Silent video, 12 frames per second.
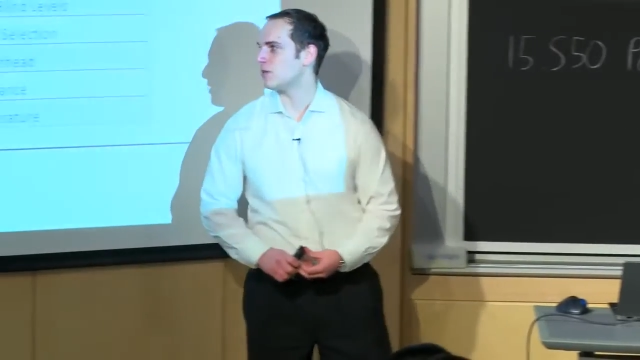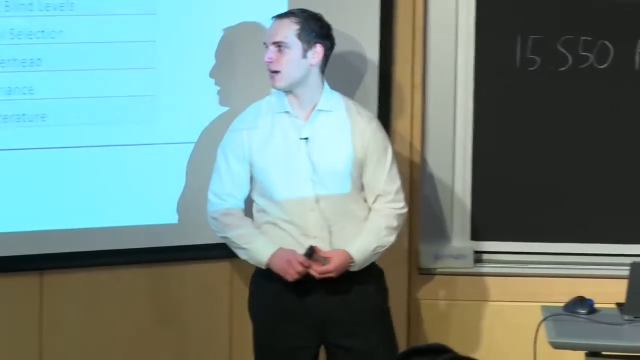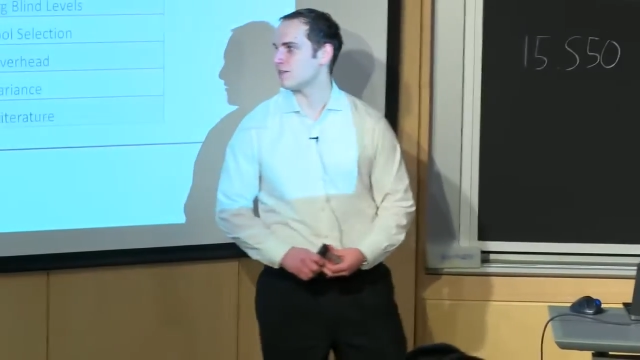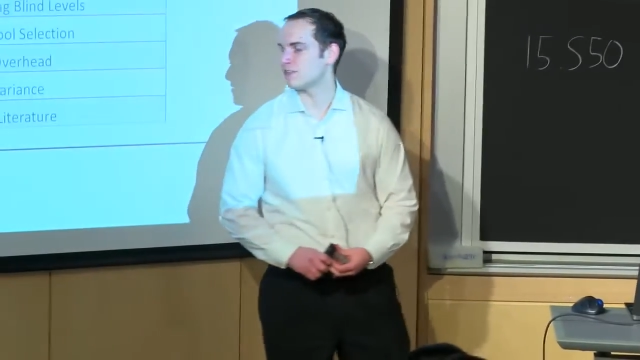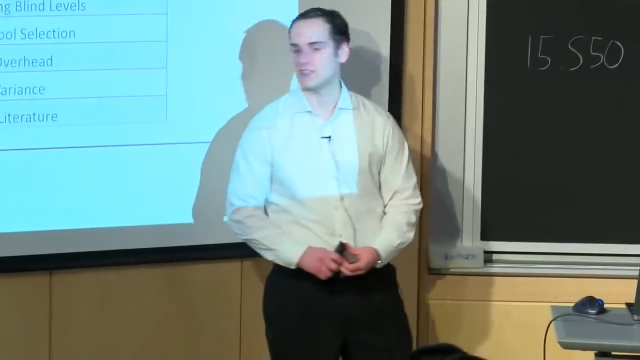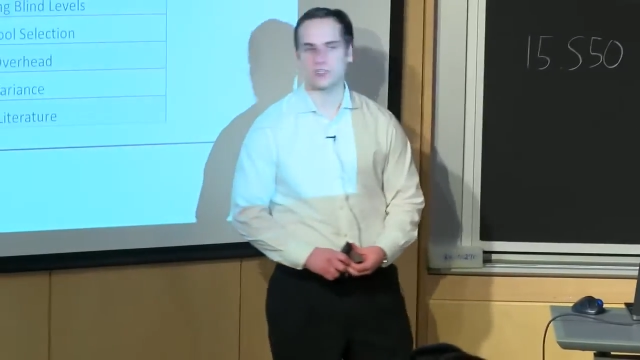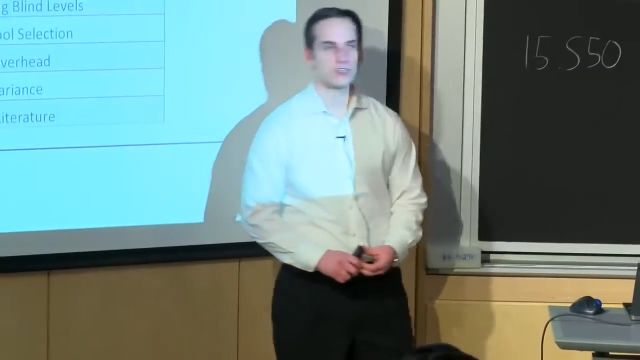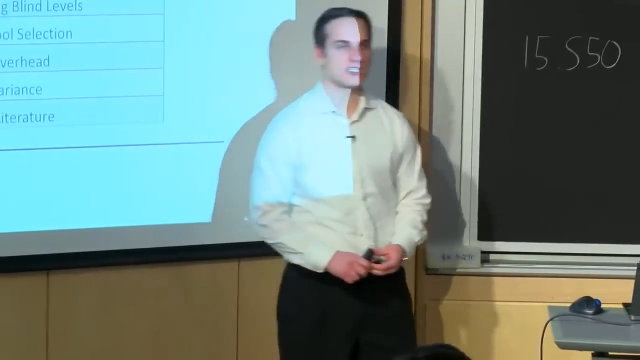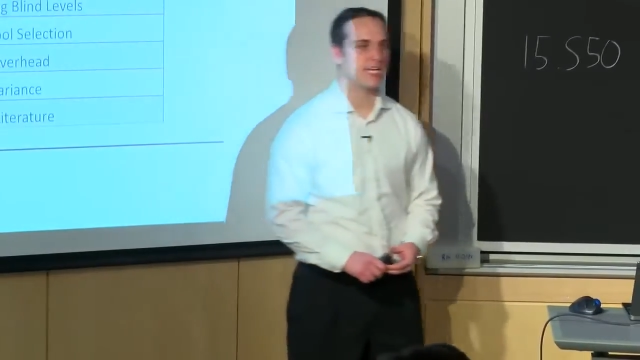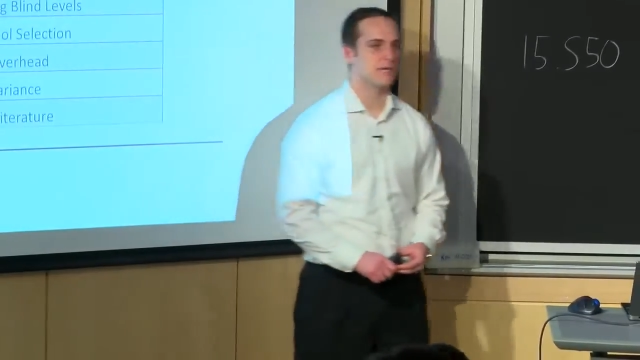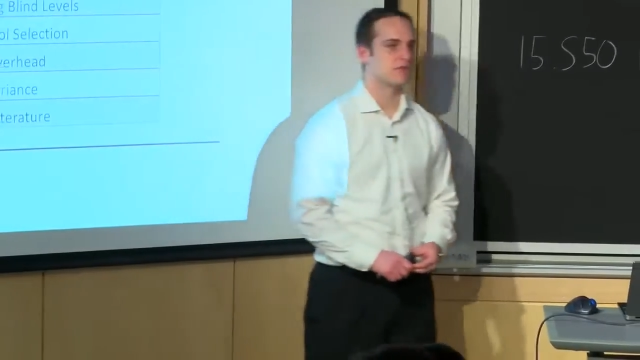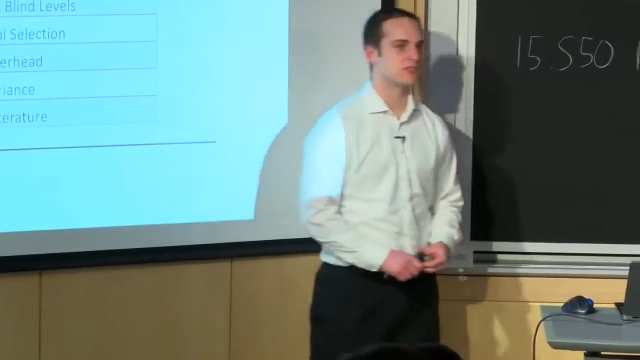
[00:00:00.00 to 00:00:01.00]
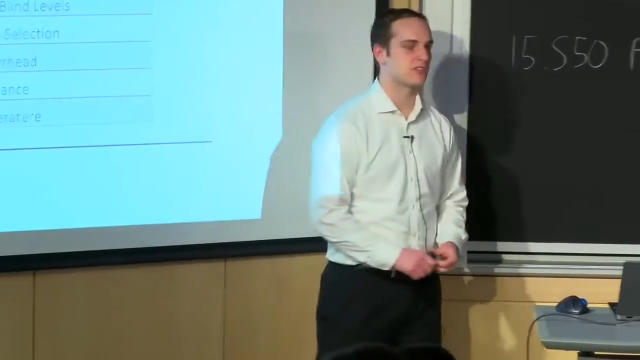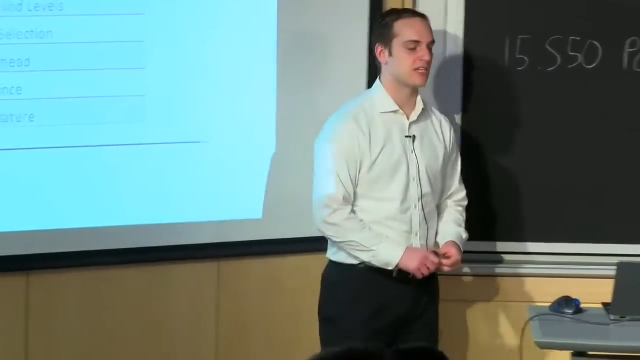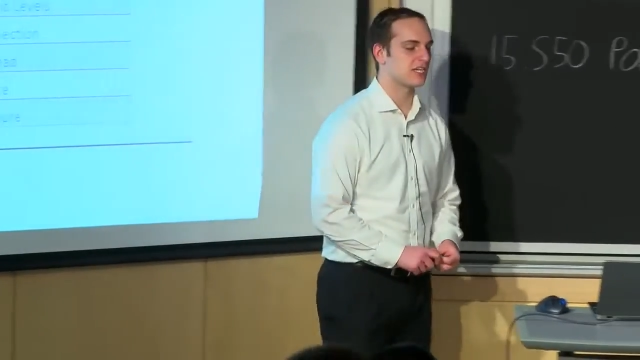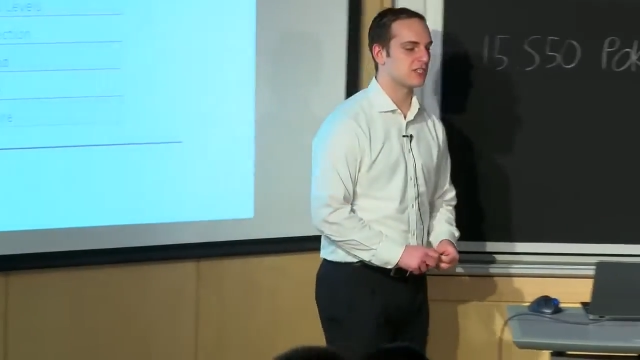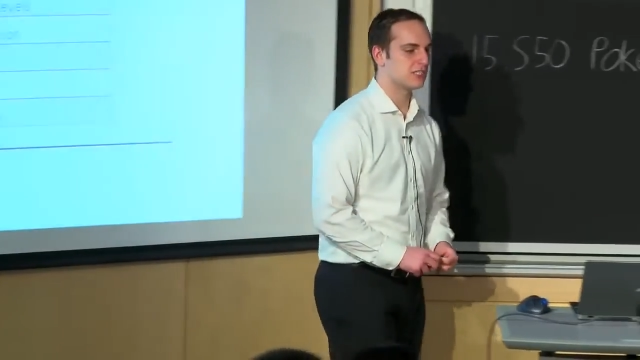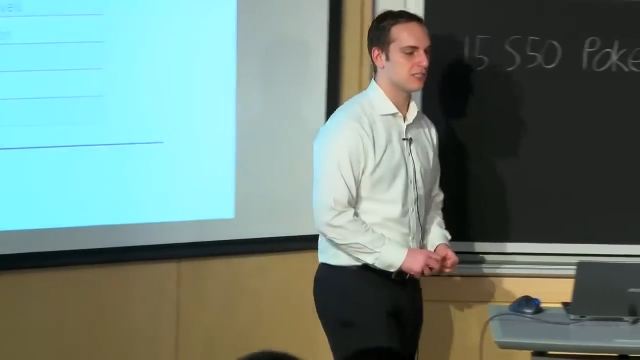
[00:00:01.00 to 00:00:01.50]
you have this thing called table
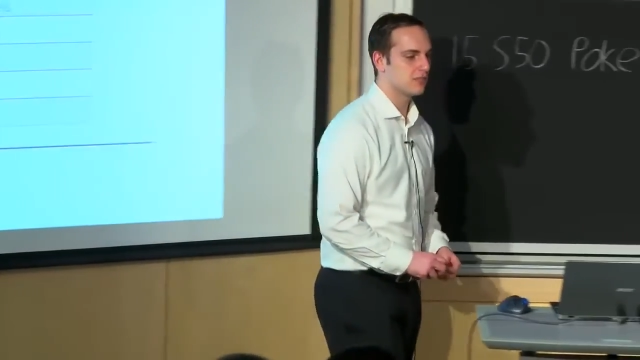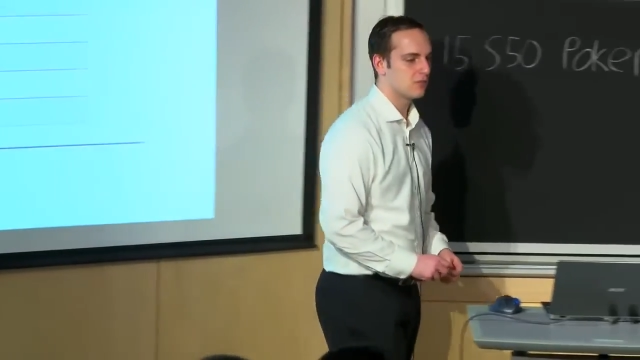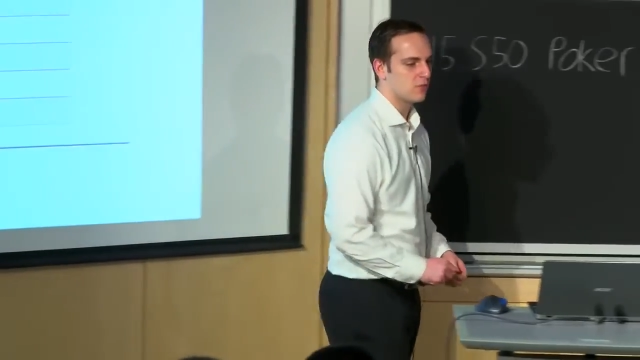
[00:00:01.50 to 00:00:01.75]
selection,